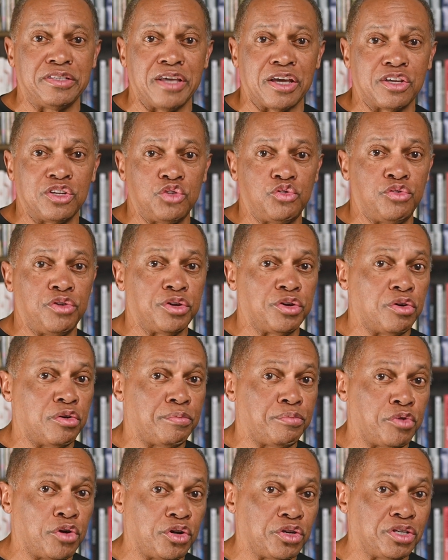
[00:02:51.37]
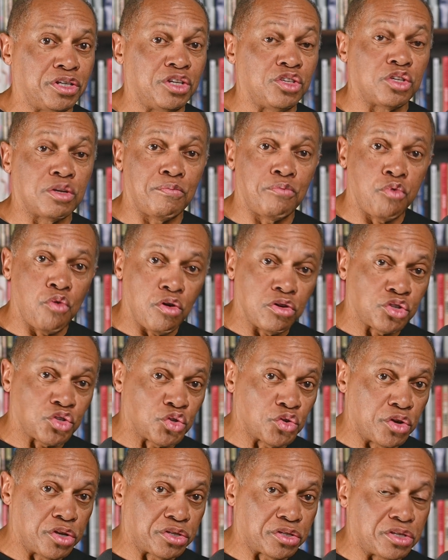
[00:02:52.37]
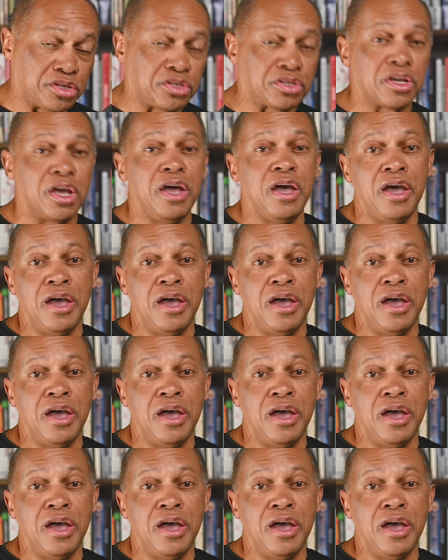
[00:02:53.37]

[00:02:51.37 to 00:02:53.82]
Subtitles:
that can trigger a person into poor choices.